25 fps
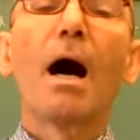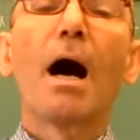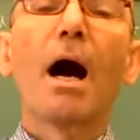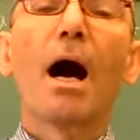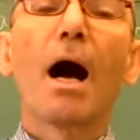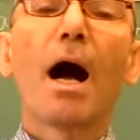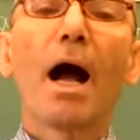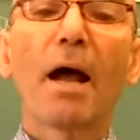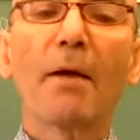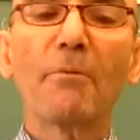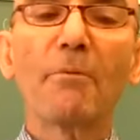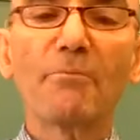
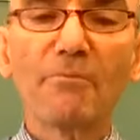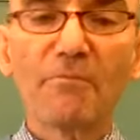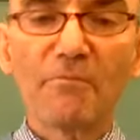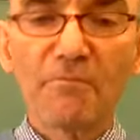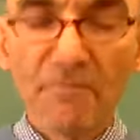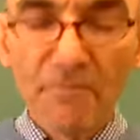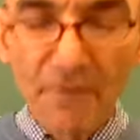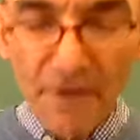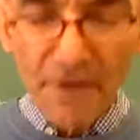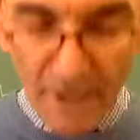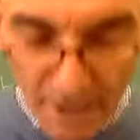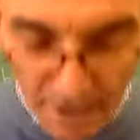
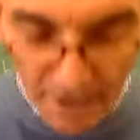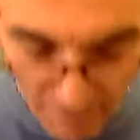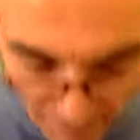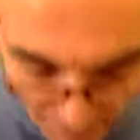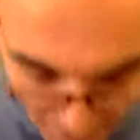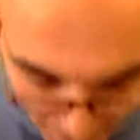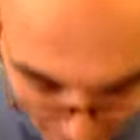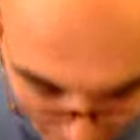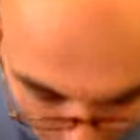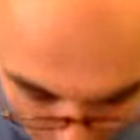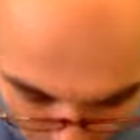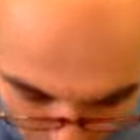I'm very,
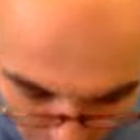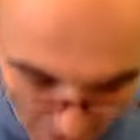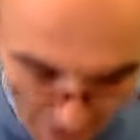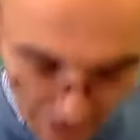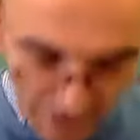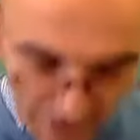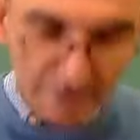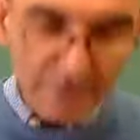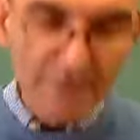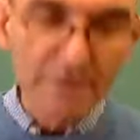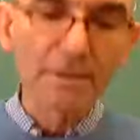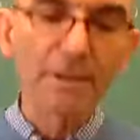very
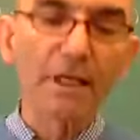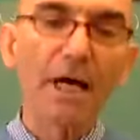pleased